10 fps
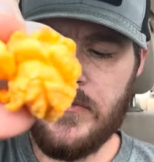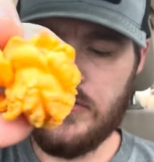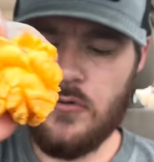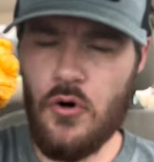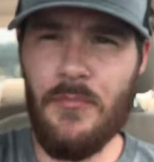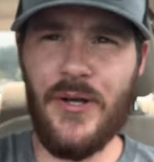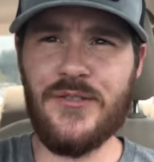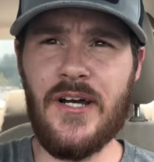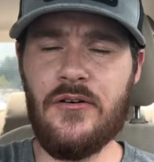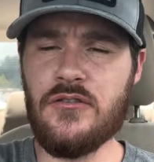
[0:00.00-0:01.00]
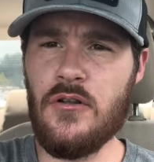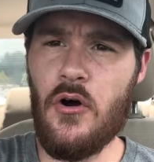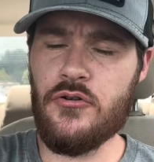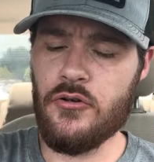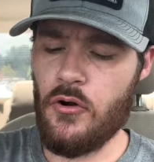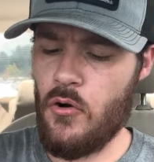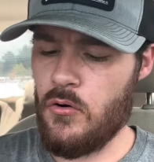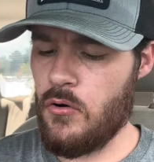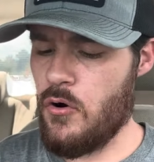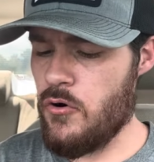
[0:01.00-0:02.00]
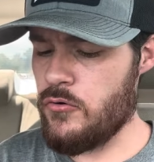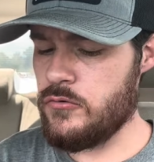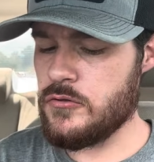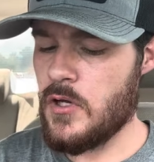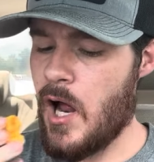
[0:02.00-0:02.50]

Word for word: gourmet style. It's larger kernels.